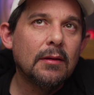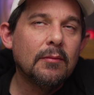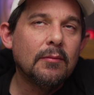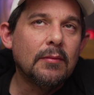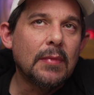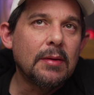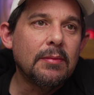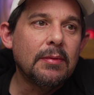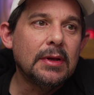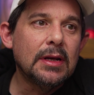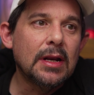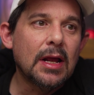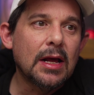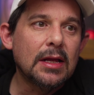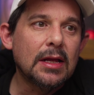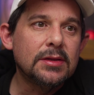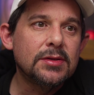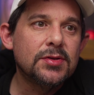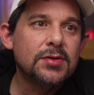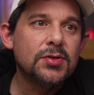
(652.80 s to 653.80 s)
maybe
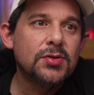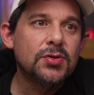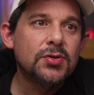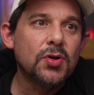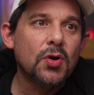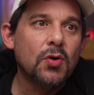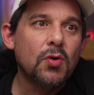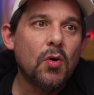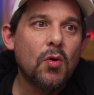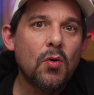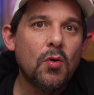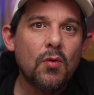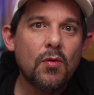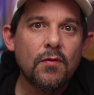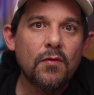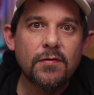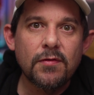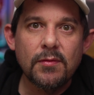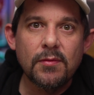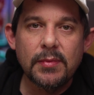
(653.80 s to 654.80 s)
not so
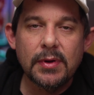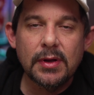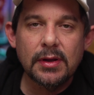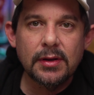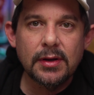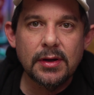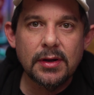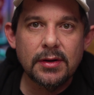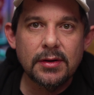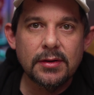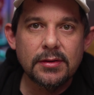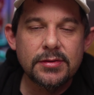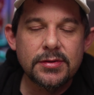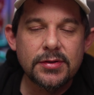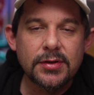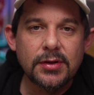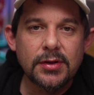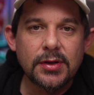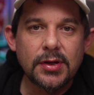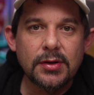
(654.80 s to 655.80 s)
familiar
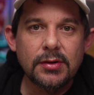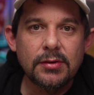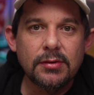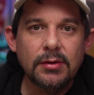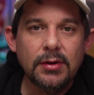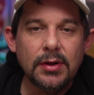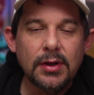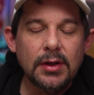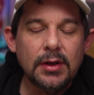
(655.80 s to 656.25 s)
to you.